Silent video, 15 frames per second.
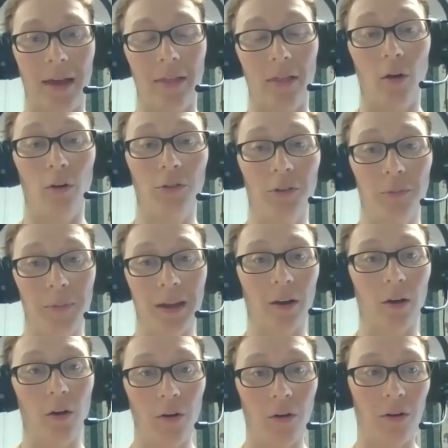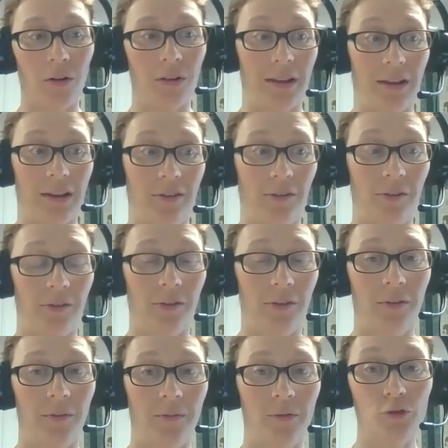And the ultimate goal is
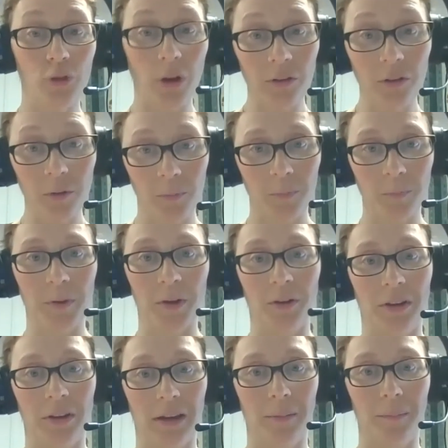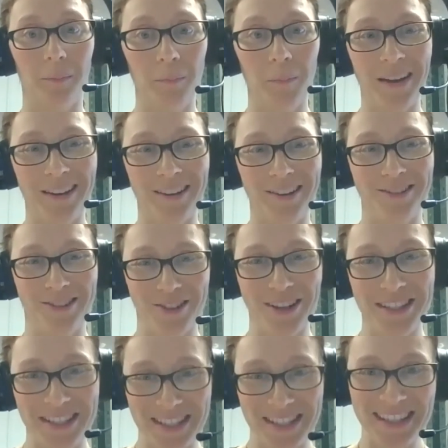trust building, but
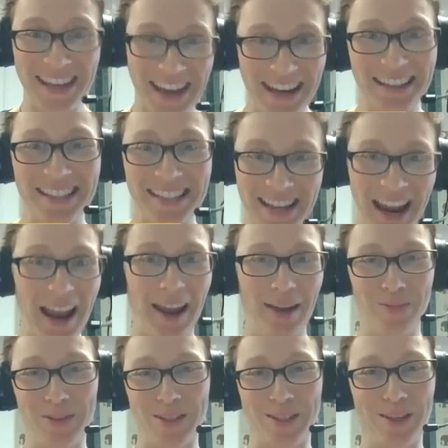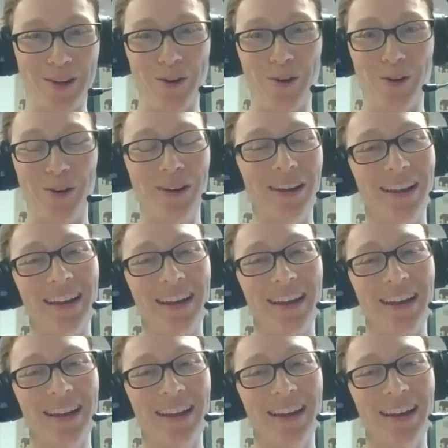trust takes time. So